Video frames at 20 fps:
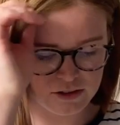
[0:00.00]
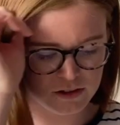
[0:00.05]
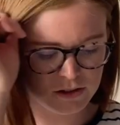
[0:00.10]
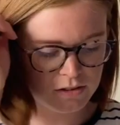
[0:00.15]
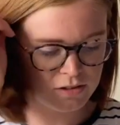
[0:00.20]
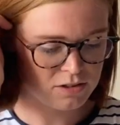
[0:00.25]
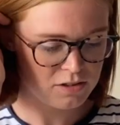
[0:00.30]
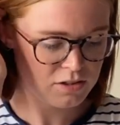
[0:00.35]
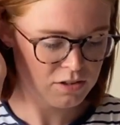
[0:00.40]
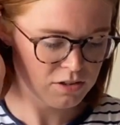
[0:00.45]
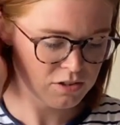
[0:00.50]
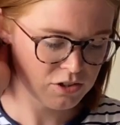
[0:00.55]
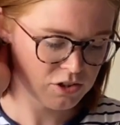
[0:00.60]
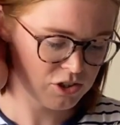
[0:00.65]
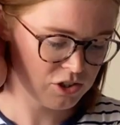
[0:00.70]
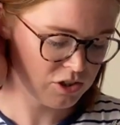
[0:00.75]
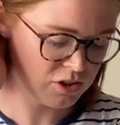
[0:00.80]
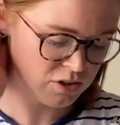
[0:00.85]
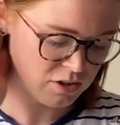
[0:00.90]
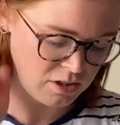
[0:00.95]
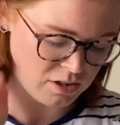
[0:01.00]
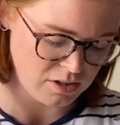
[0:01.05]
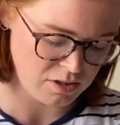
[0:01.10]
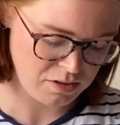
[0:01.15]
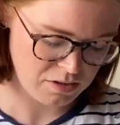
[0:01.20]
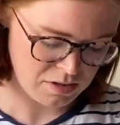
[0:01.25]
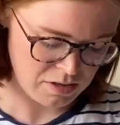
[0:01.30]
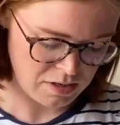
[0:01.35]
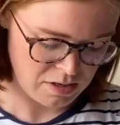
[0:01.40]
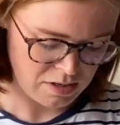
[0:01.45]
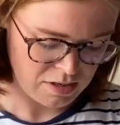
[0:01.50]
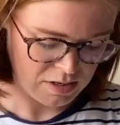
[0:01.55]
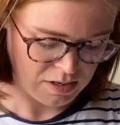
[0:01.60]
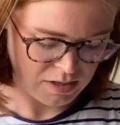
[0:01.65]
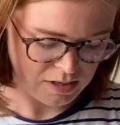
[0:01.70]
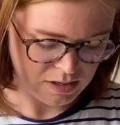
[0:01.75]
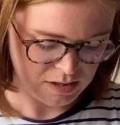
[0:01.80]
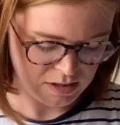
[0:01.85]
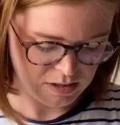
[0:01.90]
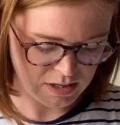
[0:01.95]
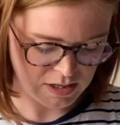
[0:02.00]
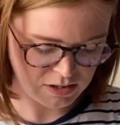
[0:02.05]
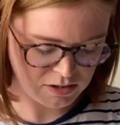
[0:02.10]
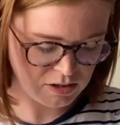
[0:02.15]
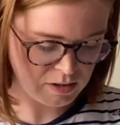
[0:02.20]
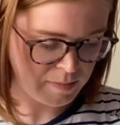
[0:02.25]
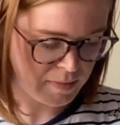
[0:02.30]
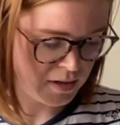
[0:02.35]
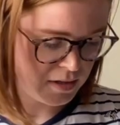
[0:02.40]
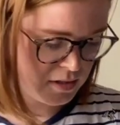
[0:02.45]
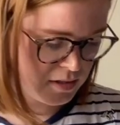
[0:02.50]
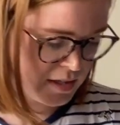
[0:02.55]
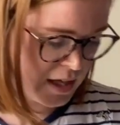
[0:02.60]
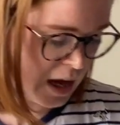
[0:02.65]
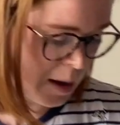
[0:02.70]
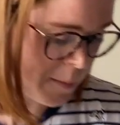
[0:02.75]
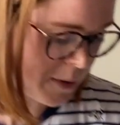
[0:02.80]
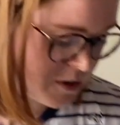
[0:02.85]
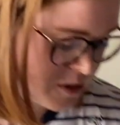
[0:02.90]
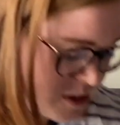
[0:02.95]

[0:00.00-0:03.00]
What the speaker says: to show you. There's not that much to